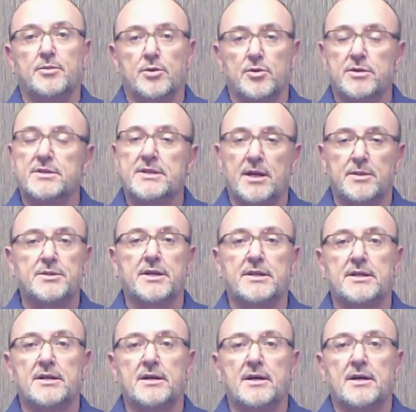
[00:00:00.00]
important
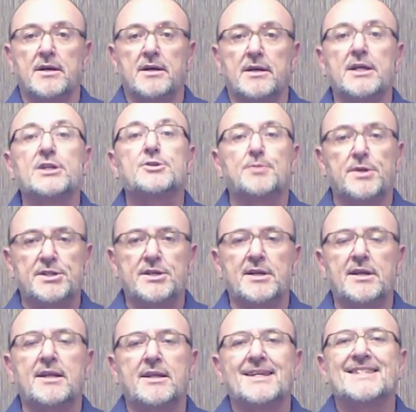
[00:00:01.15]
subject,
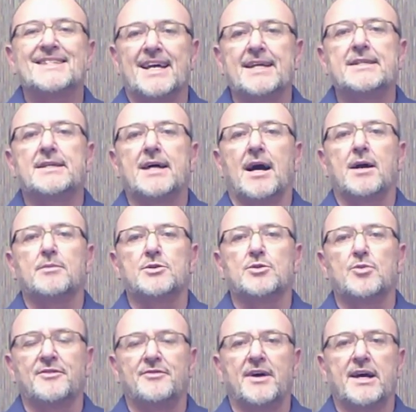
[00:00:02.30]
especially in these end times
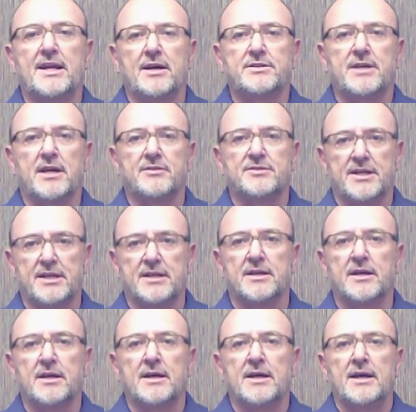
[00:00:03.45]
we find ourselves
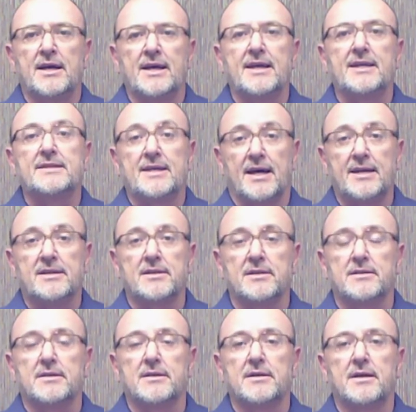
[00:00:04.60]
in,
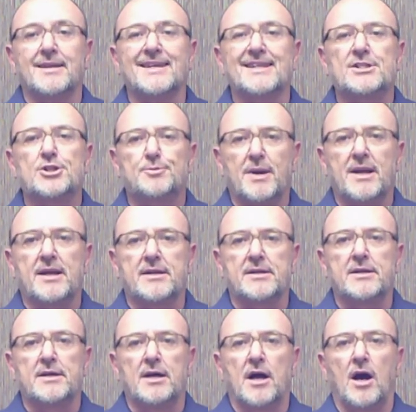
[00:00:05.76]
entitled The
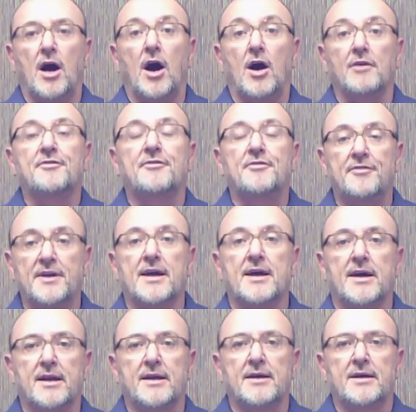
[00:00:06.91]
Spirit of Fear,